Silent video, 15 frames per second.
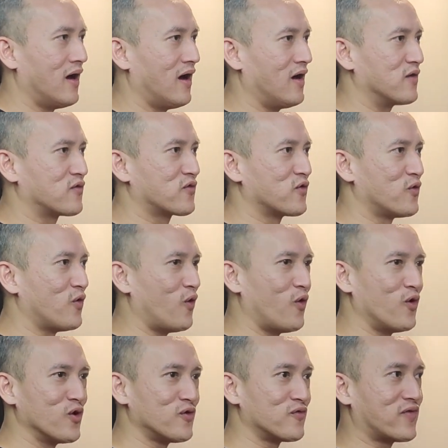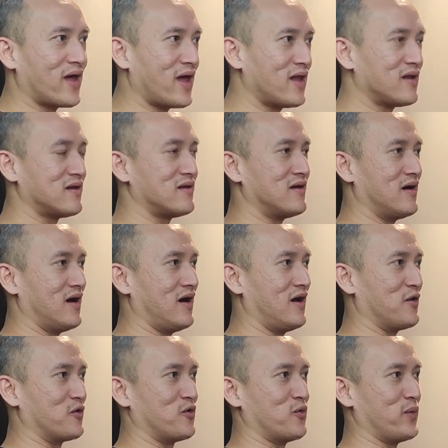So all of that,
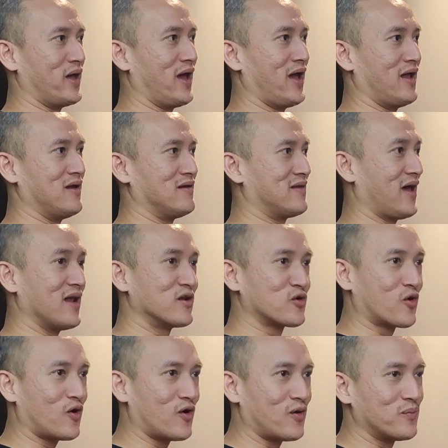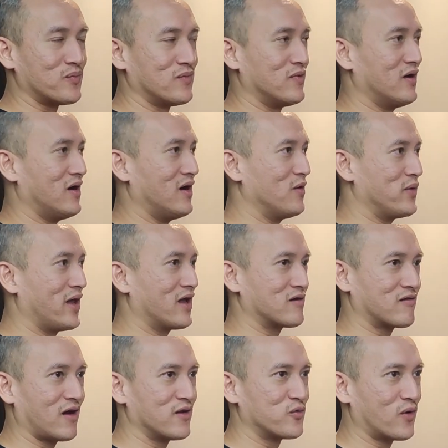we had Talent Corp, we had
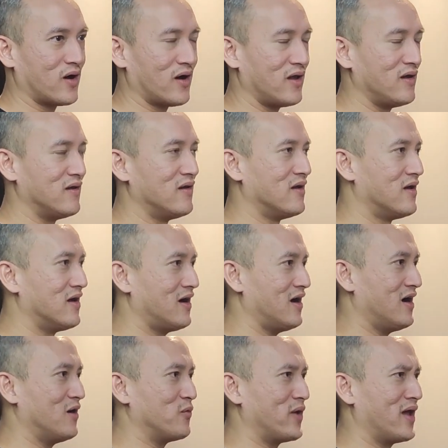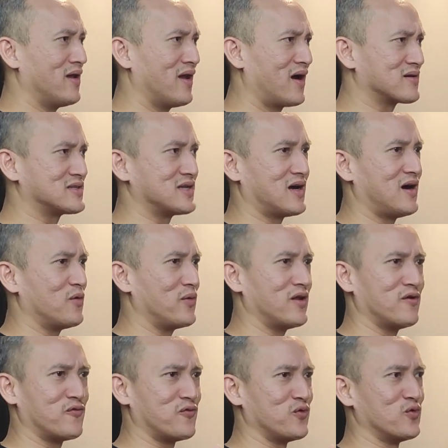Graduan, we had NACTA, we had a
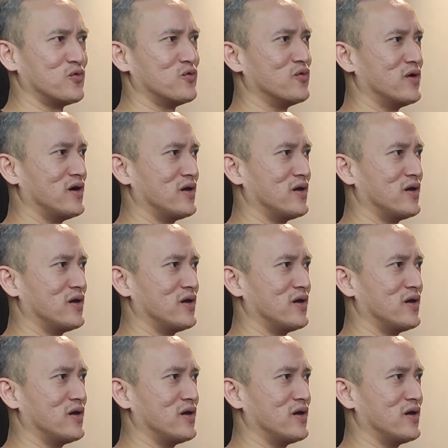few,